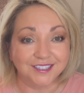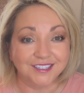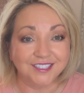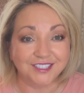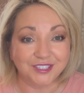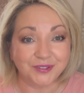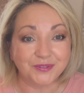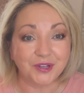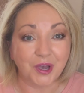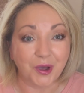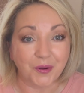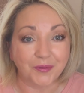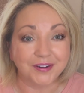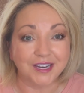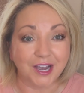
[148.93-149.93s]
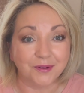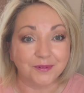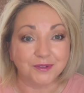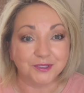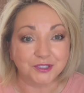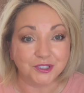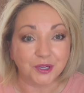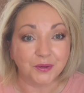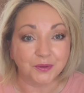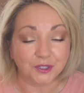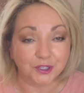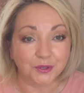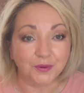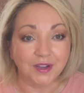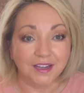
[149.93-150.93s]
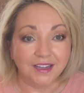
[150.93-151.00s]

you know, and I will show you